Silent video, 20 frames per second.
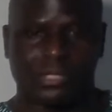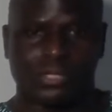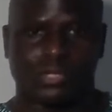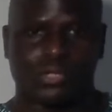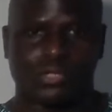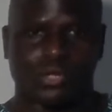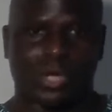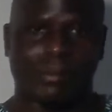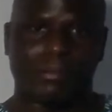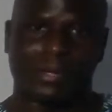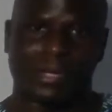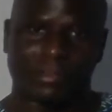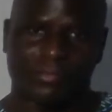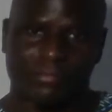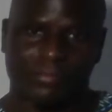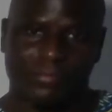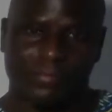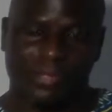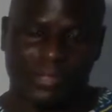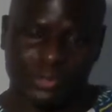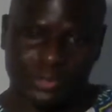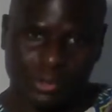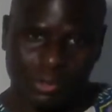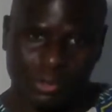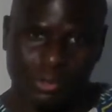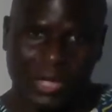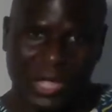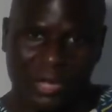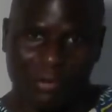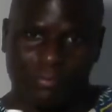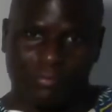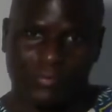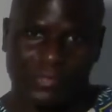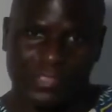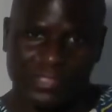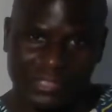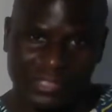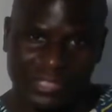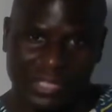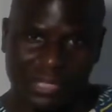So I'm going to show you how to fix
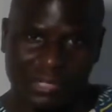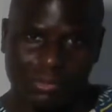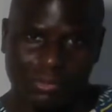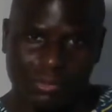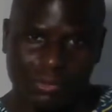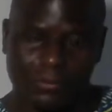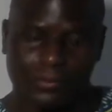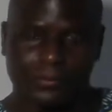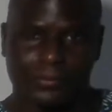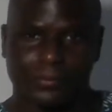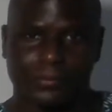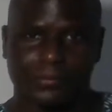this candle